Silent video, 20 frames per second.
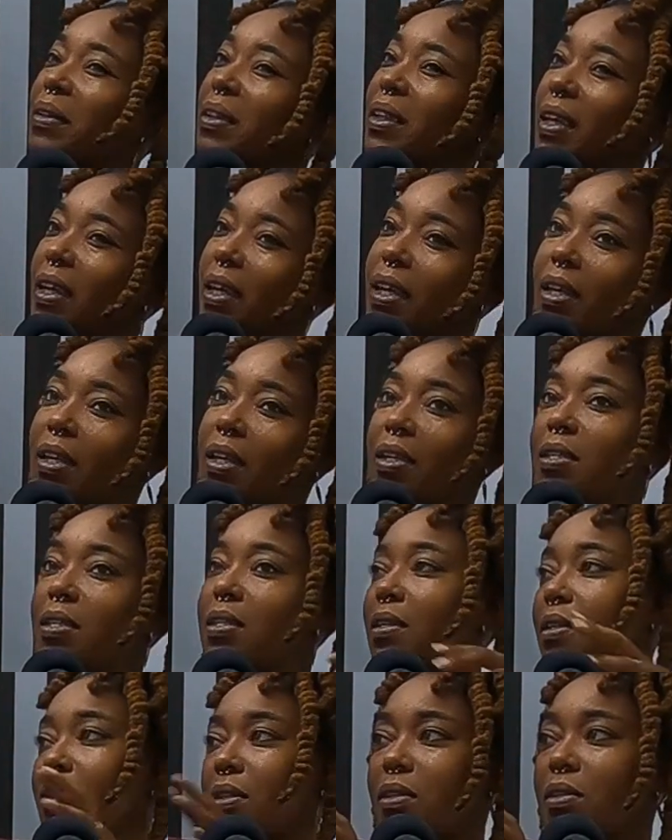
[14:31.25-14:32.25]
the kids
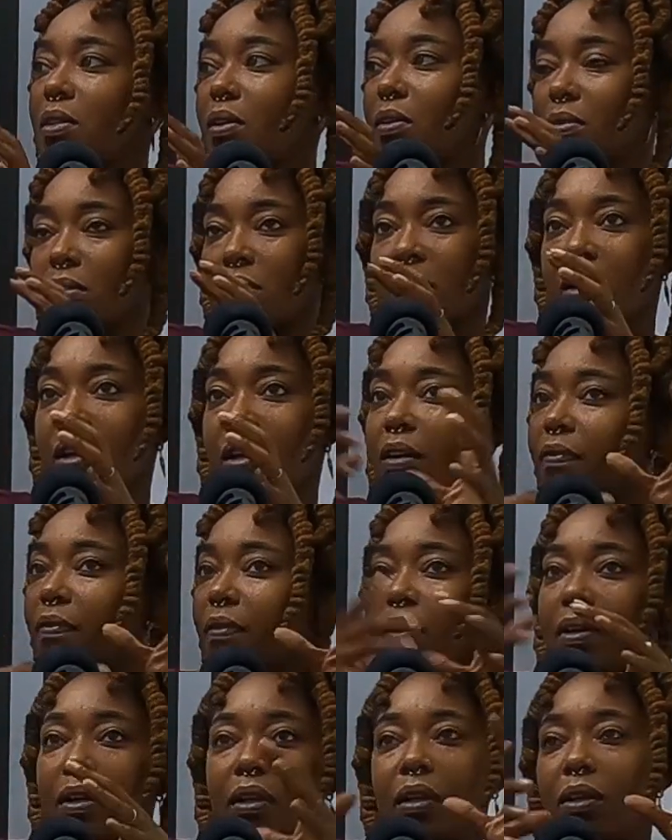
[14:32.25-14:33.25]
and certain stuff
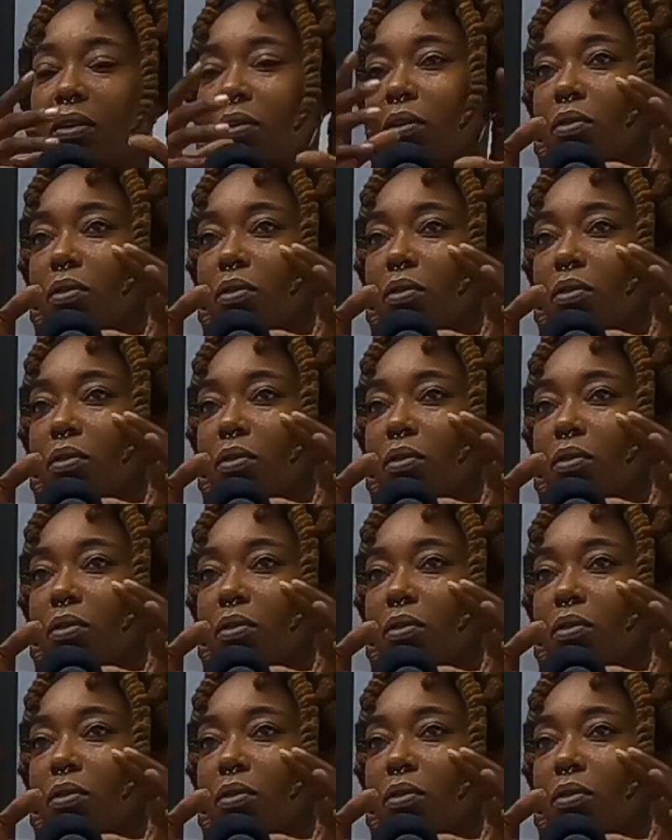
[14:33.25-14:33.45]
and you